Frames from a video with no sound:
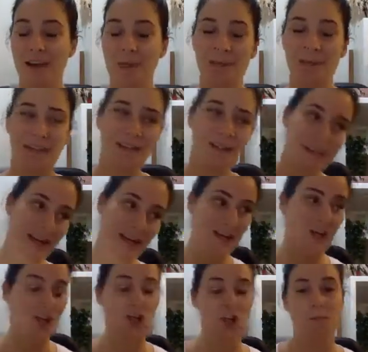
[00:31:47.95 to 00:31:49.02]
And we tend to get in
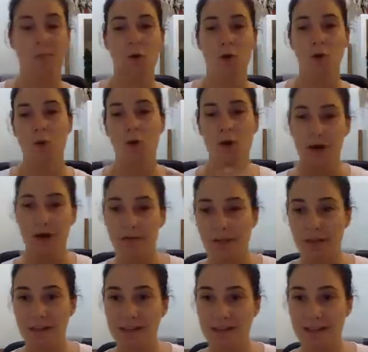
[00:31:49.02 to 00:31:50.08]
a shit mood and
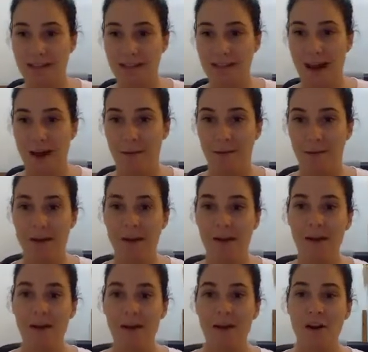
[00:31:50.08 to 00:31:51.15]
everything starts to happen,
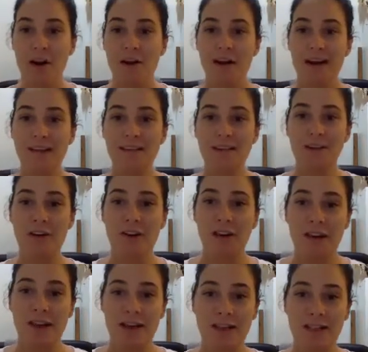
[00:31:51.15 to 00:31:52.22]
all right? So
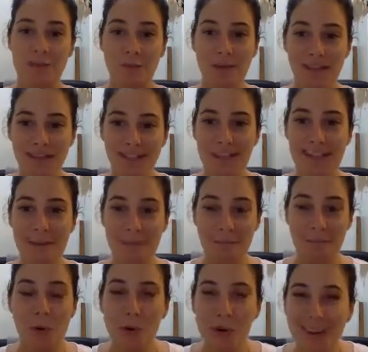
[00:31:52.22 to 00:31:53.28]
it's really
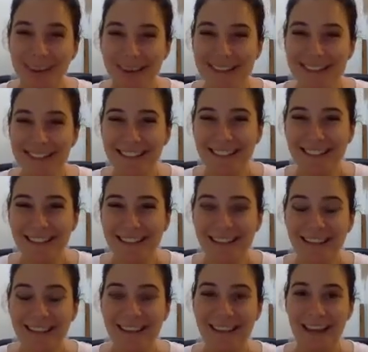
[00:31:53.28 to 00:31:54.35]
important
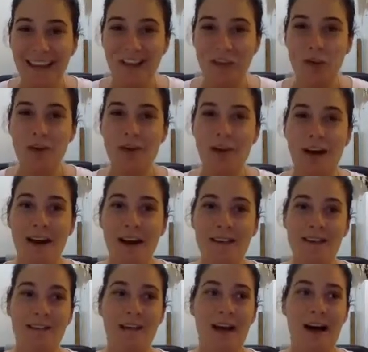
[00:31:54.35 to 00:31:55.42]
that you
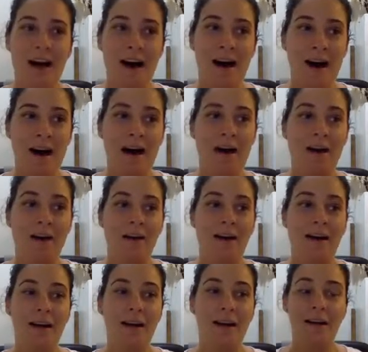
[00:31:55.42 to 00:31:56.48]
guys are
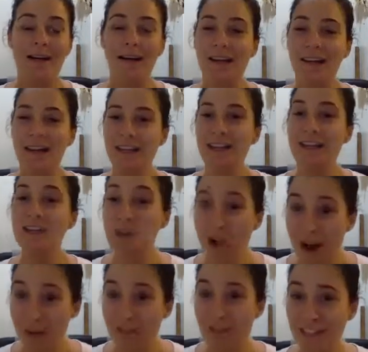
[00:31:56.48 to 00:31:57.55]
in the
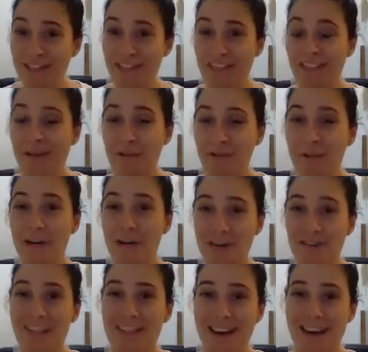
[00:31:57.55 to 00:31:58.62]
driver's seat of what your
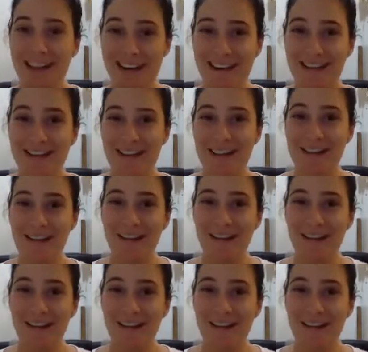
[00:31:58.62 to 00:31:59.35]
state is.